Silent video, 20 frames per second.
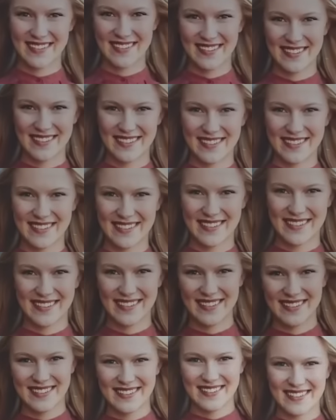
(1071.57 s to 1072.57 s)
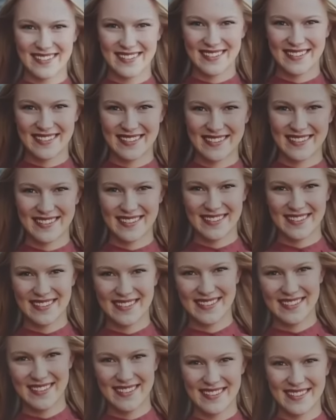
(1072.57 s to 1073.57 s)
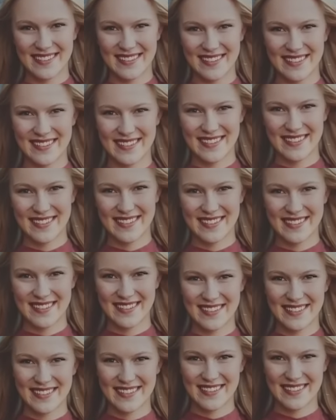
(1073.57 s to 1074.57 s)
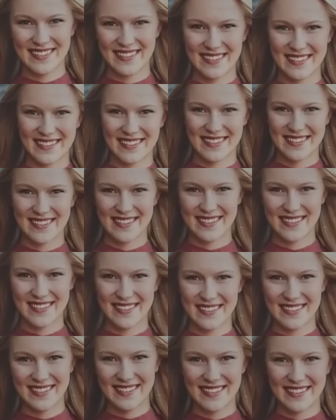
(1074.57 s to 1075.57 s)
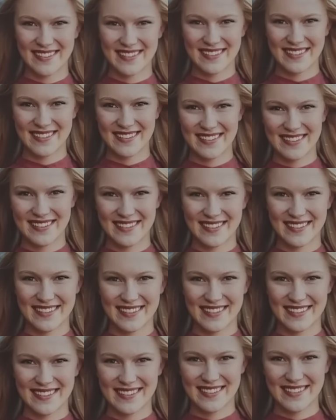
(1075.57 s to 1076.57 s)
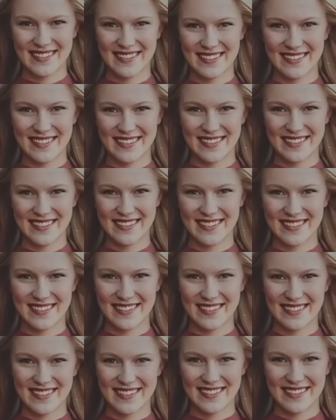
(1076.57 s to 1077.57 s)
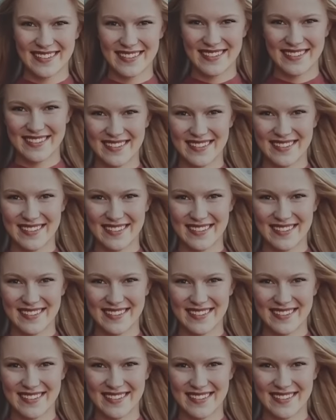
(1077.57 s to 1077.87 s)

the magazine with the pattern that I'm using, which is mod 243/5.